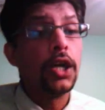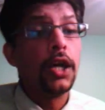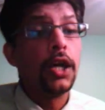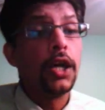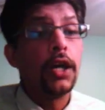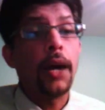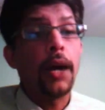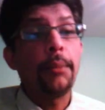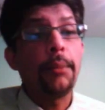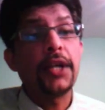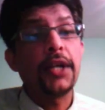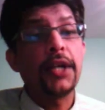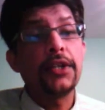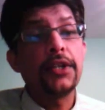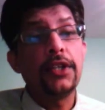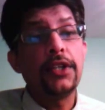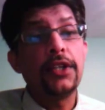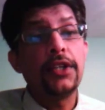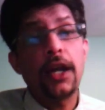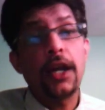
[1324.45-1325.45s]
but
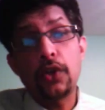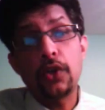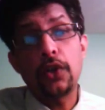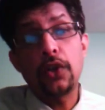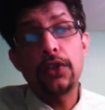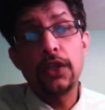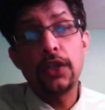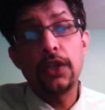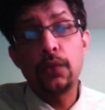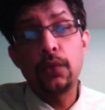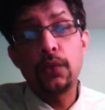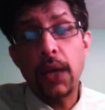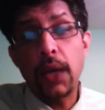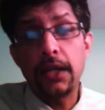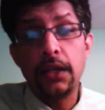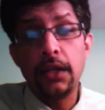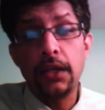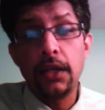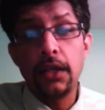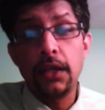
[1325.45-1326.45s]
India, I thought, did
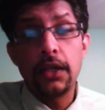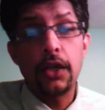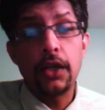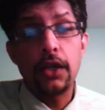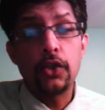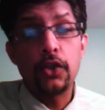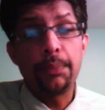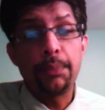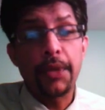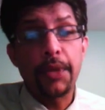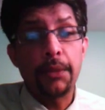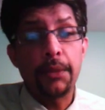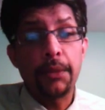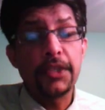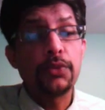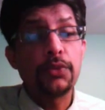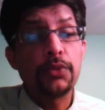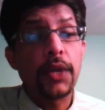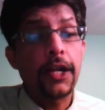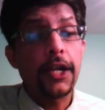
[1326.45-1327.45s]
well to pick up
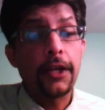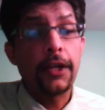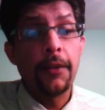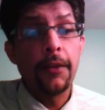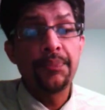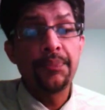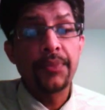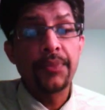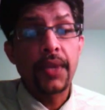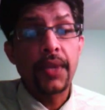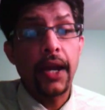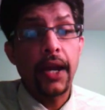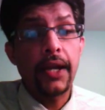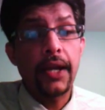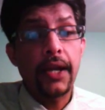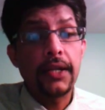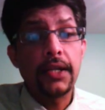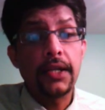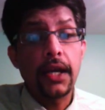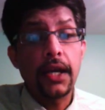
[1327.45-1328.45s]
his wicket,
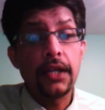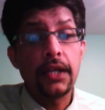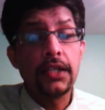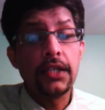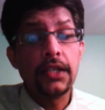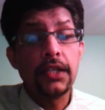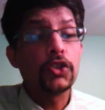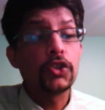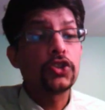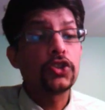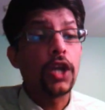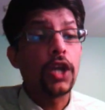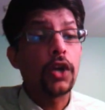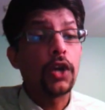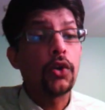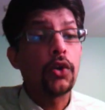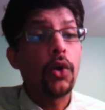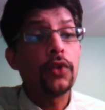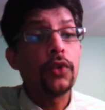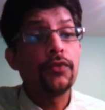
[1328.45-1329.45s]
and he was
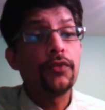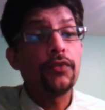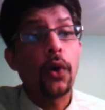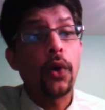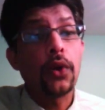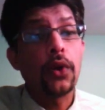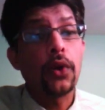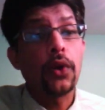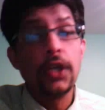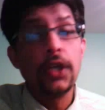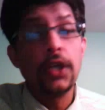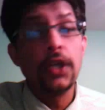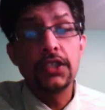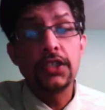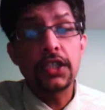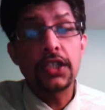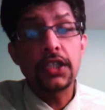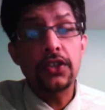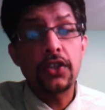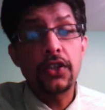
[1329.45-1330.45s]
gone for
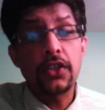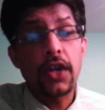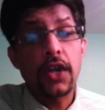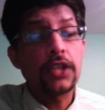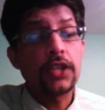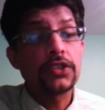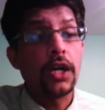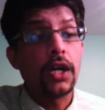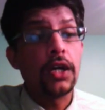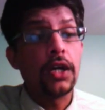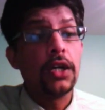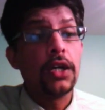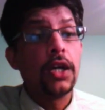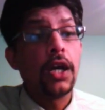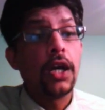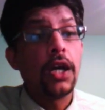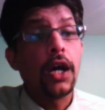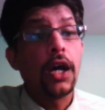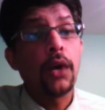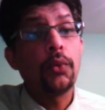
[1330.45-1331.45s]
Sikandar Raza.
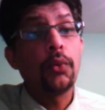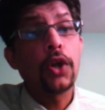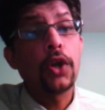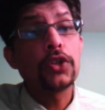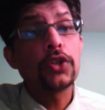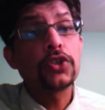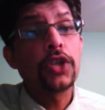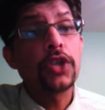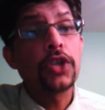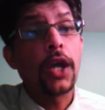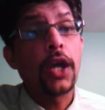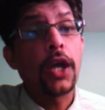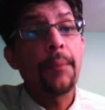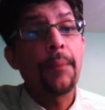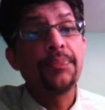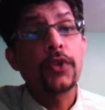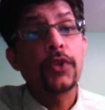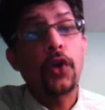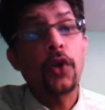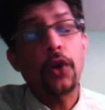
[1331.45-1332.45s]
Was
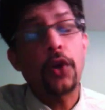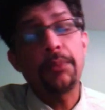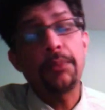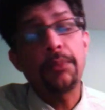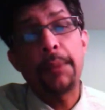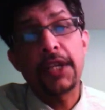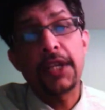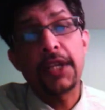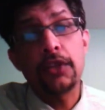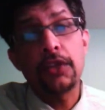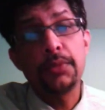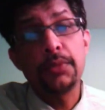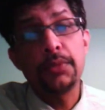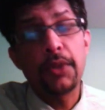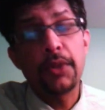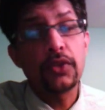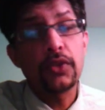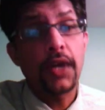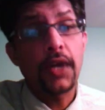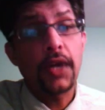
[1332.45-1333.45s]
caught by Patel with the
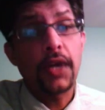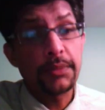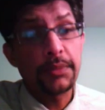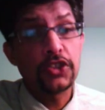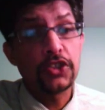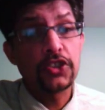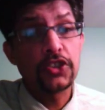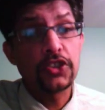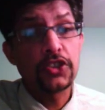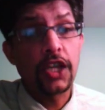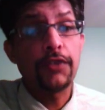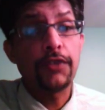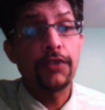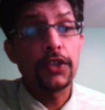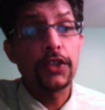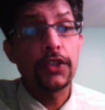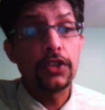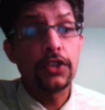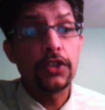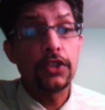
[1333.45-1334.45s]
bowling of Harbhajan Singh
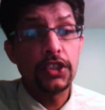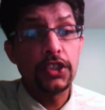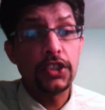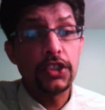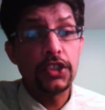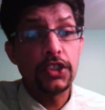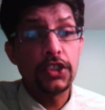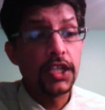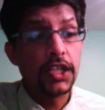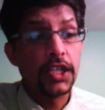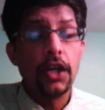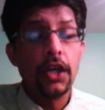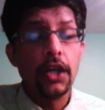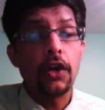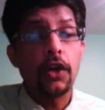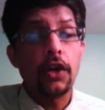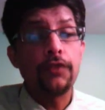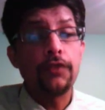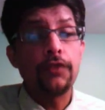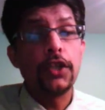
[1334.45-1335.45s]
for 37
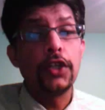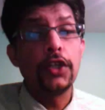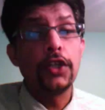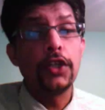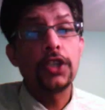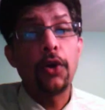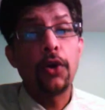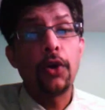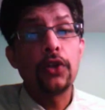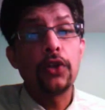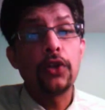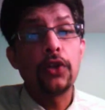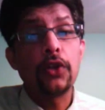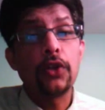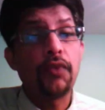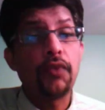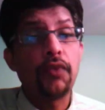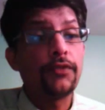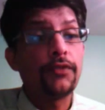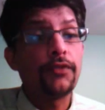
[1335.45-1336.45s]
of 33 balls with
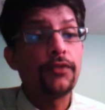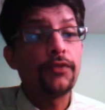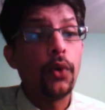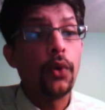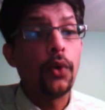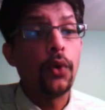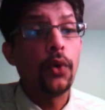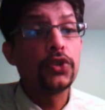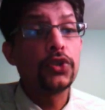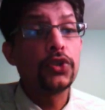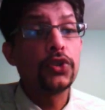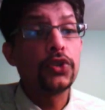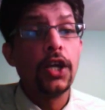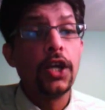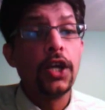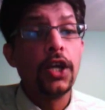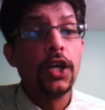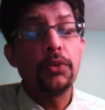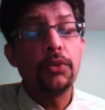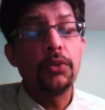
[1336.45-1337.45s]
5 fours.
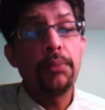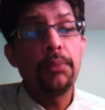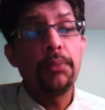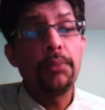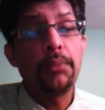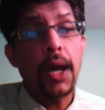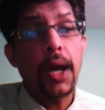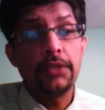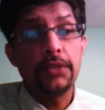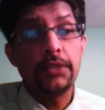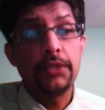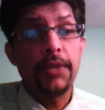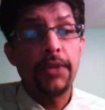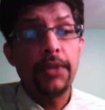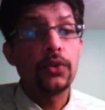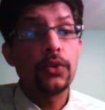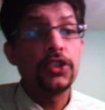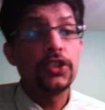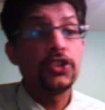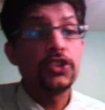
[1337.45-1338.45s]
Mutumbami made
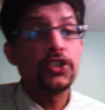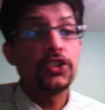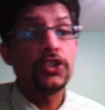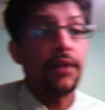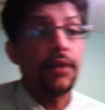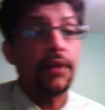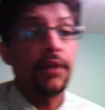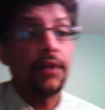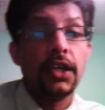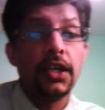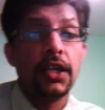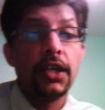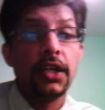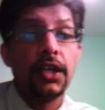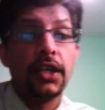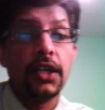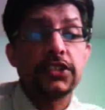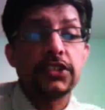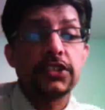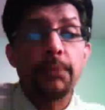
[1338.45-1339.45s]
only 7,
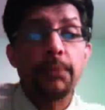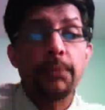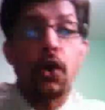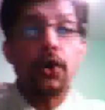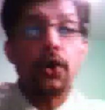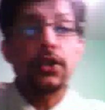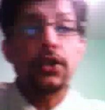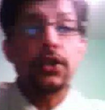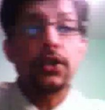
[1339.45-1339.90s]
and as I'm talking